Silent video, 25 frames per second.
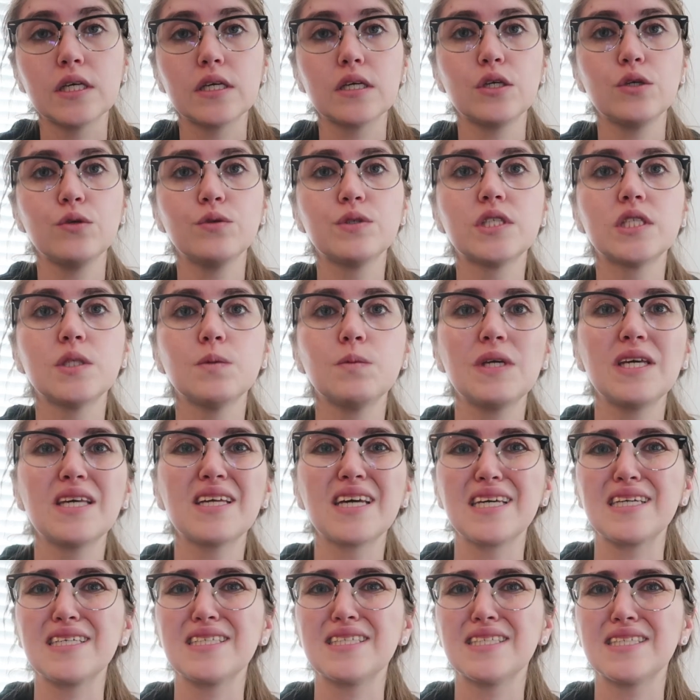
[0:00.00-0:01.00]
It used to be
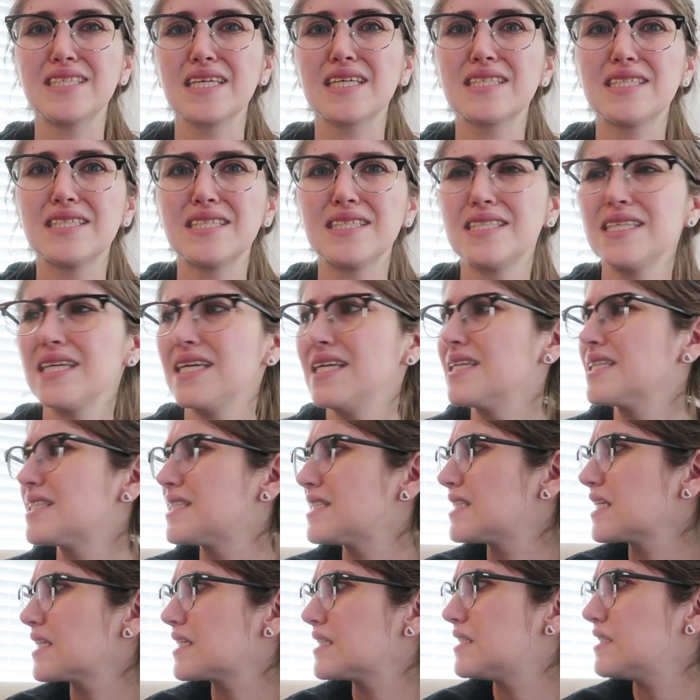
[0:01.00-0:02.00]
like sixty to
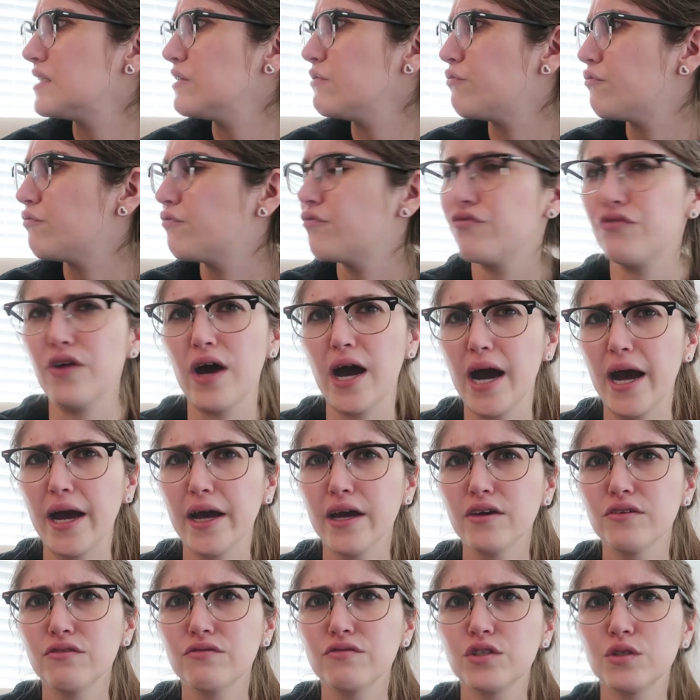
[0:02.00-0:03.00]

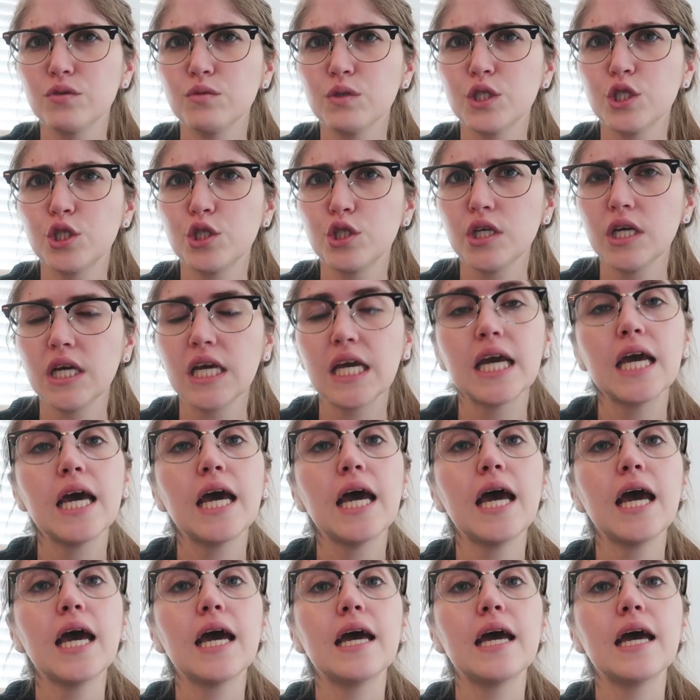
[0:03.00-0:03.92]
sixty-five to a sheet.